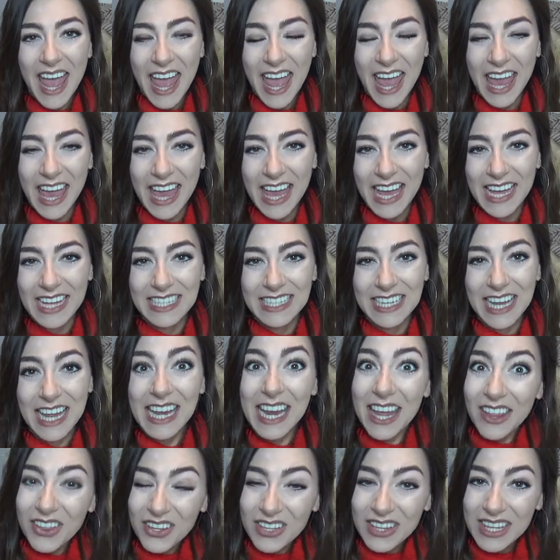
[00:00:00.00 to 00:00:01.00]
And
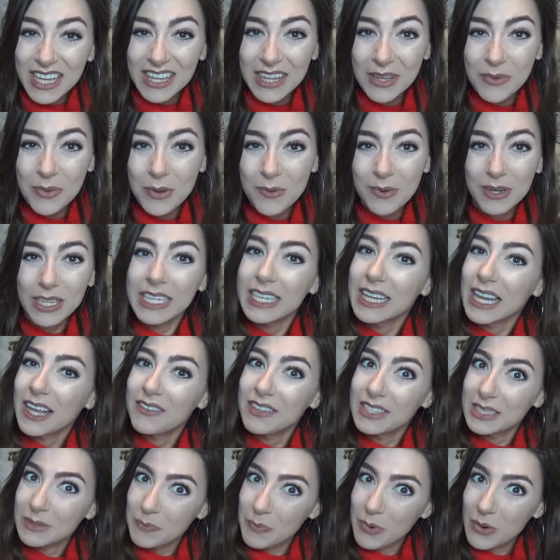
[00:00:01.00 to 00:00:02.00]
another thing that we really
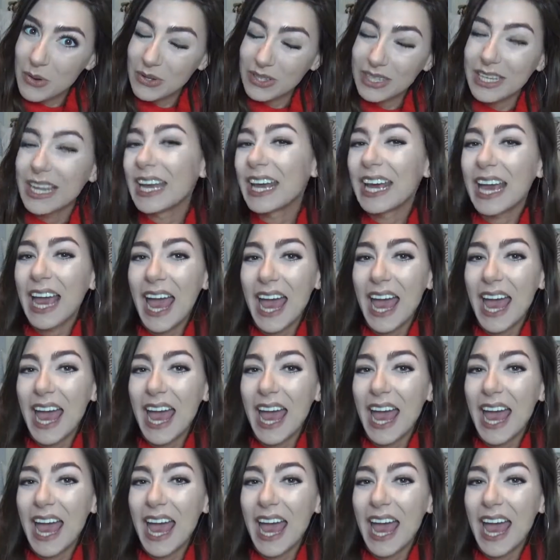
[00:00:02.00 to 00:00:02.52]
love is bowling.